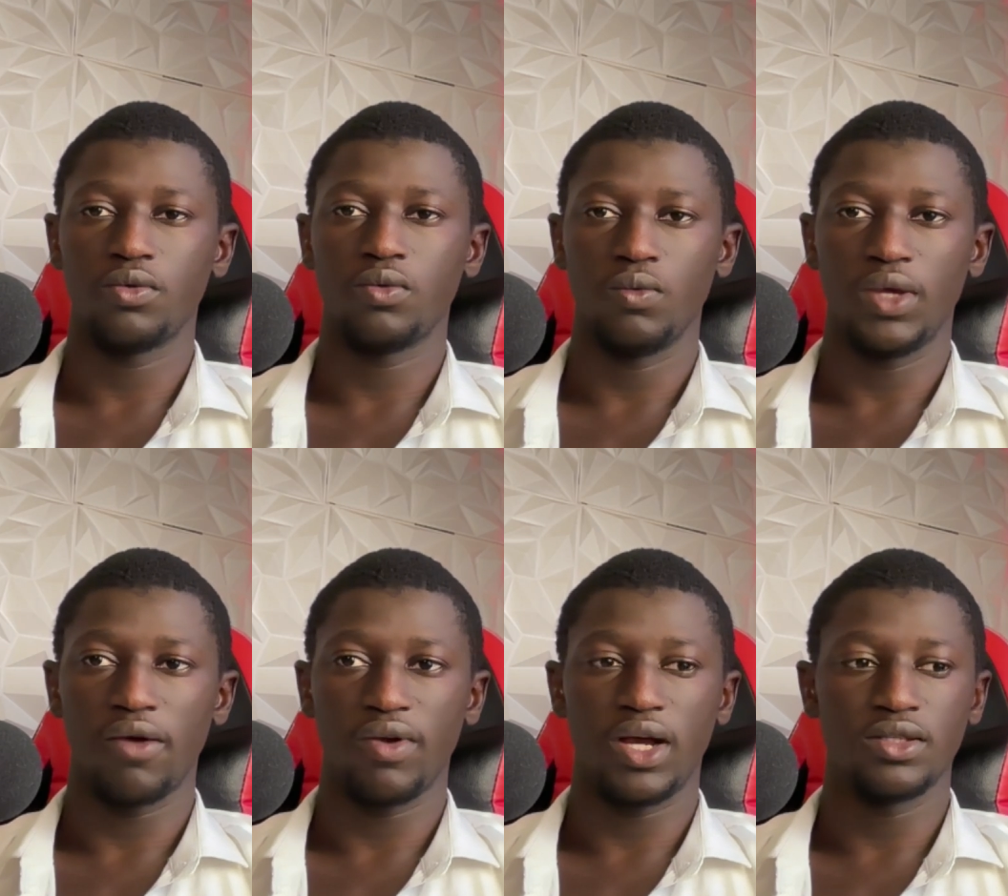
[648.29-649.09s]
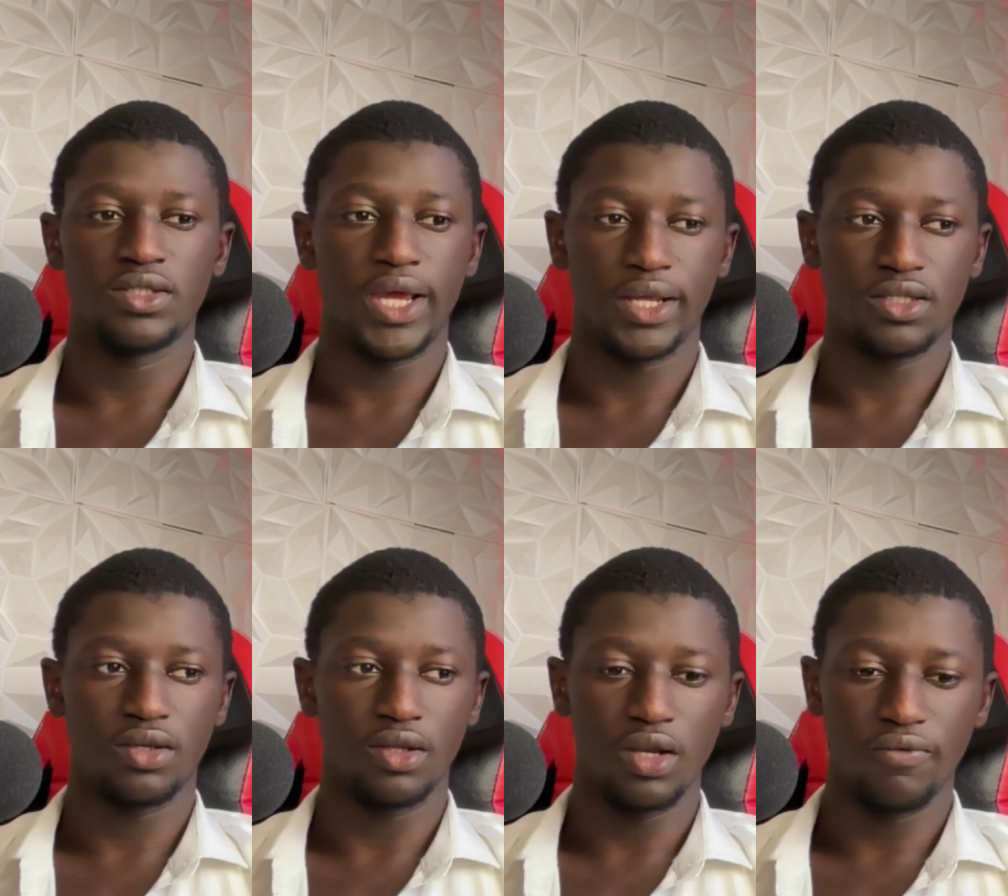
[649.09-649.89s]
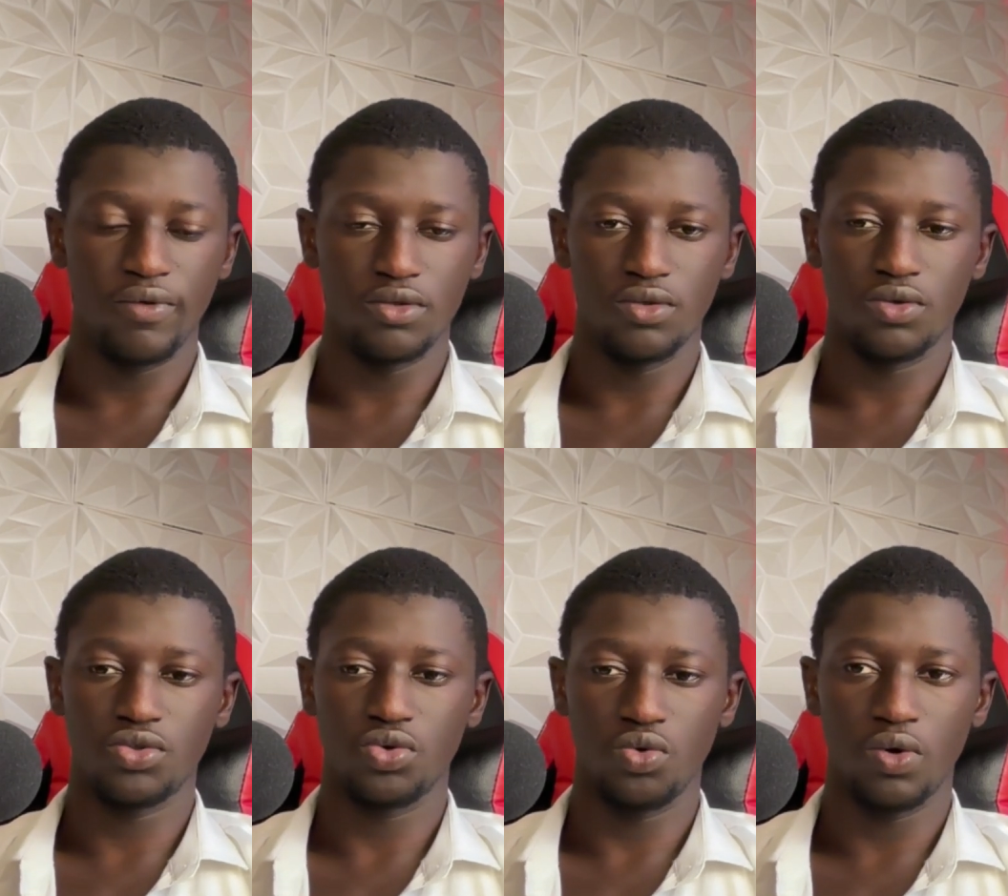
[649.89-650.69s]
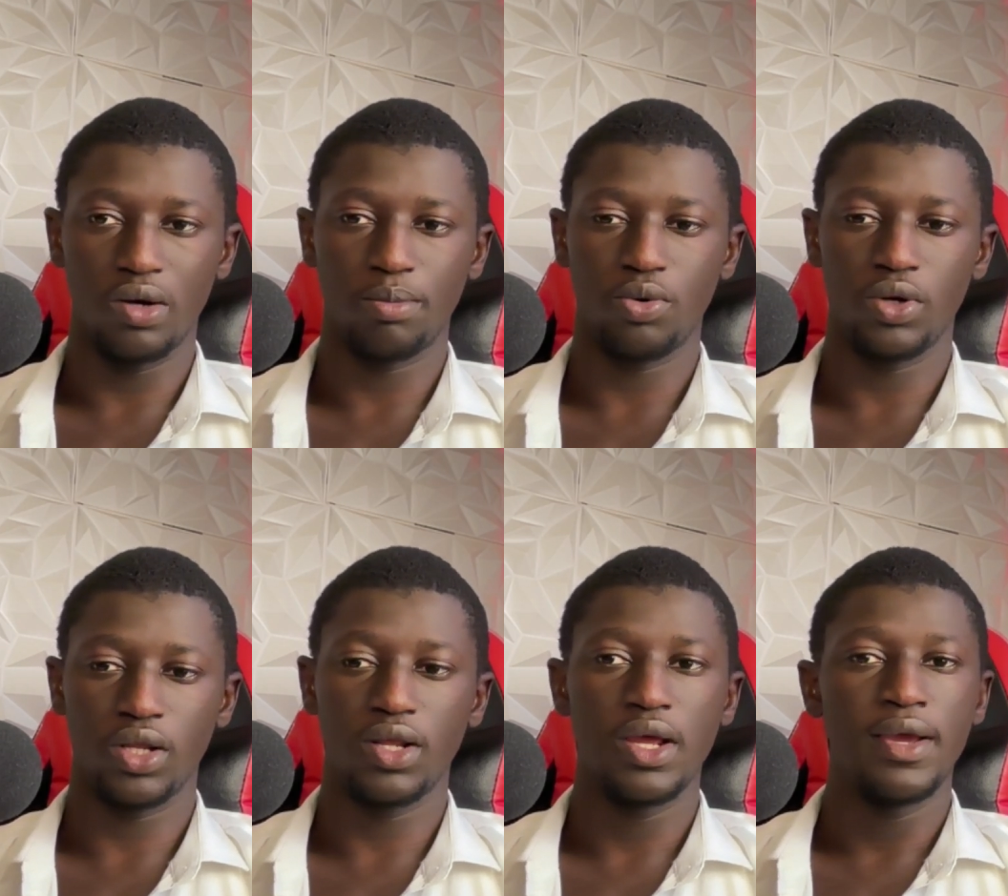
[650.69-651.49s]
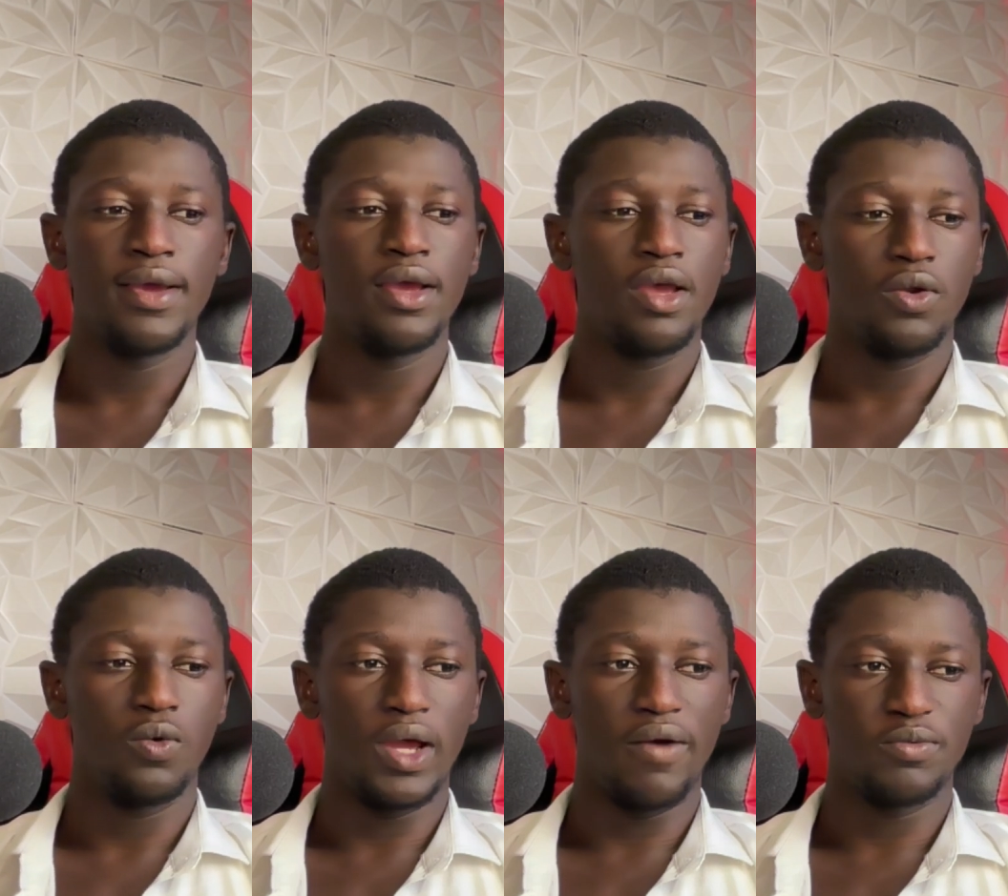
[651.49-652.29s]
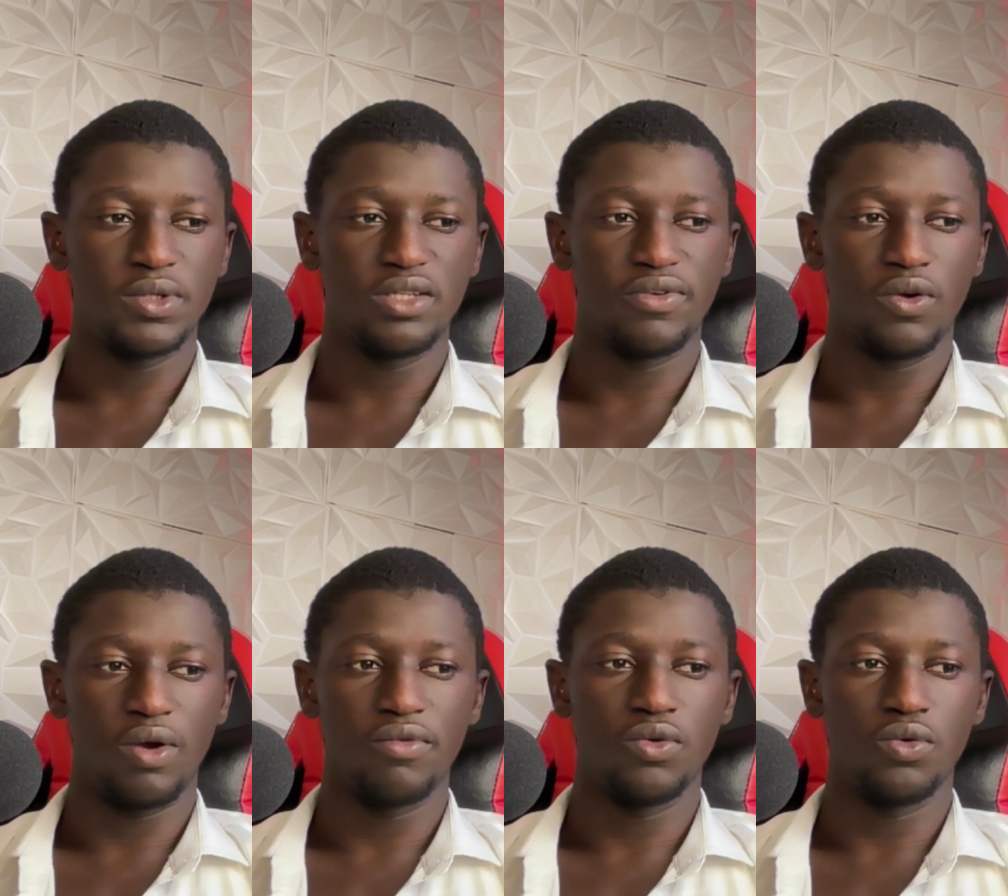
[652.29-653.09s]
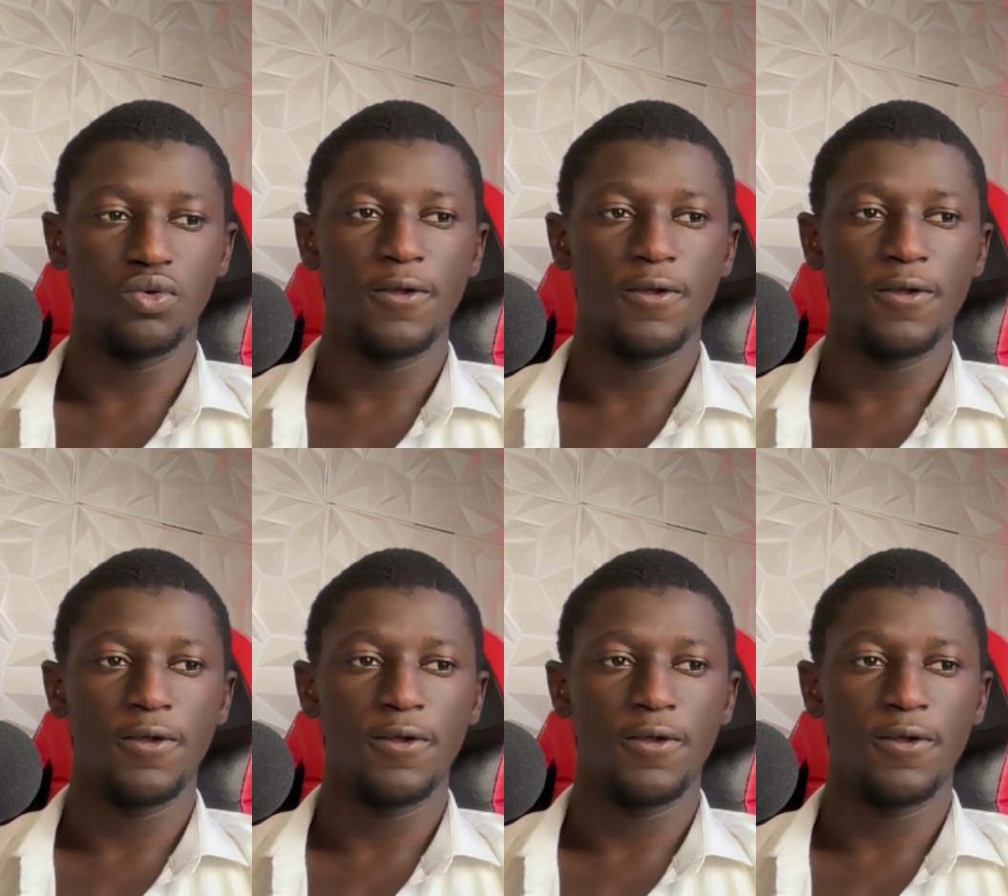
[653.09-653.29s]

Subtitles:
We have contacts and individuals who are prudent and who have specific revenue